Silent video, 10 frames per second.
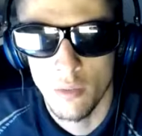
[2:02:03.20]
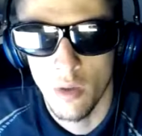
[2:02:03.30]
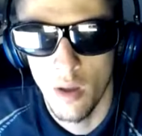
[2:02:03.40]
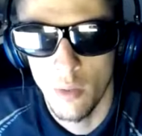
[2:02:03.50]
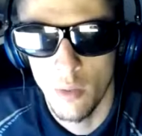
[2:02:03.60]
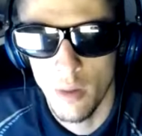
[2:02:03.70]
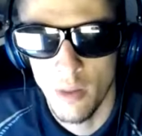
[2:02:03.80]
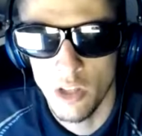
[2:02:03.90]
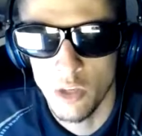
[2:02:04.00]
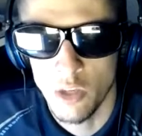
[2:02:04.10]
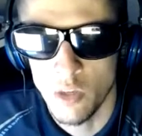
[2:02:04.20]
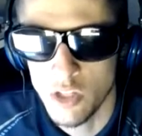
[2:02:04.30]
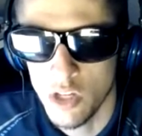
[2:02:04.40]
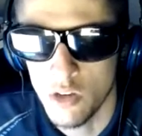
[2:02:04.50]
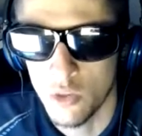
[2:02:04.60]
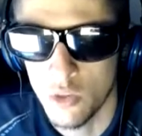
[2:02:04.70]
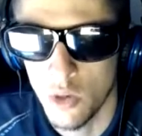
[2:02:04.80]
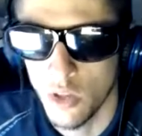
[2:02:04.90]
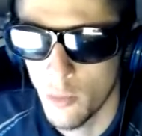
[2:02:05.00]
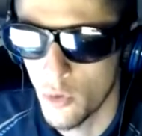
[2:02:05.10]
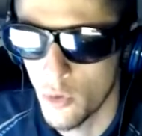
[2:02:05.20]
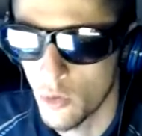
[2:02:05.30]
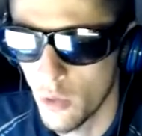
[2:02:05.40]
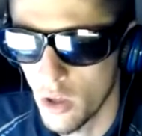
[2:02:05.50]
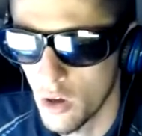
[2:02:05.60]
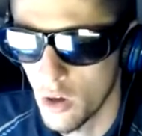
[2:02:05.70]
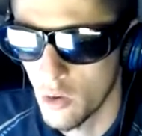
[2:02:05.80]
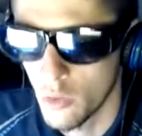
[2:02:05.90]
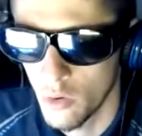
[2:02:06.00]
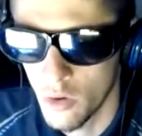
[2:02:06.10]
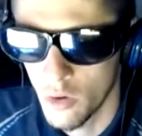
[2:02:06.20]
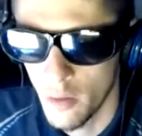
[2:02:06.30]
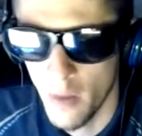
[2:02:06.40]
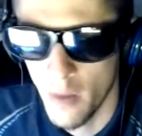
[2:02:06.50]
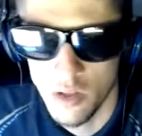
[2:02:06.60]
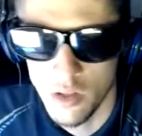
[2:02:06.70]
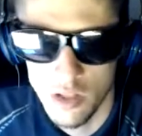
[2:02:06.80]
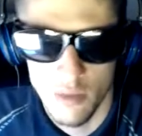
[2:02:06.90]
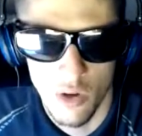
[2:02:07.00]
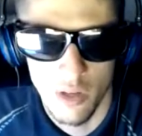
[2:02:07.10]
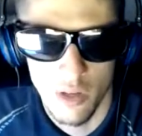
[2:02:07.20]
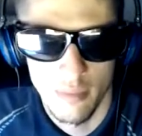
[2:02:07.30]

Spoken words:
what about a U.S. territory like Puerto Rico or American Samoa?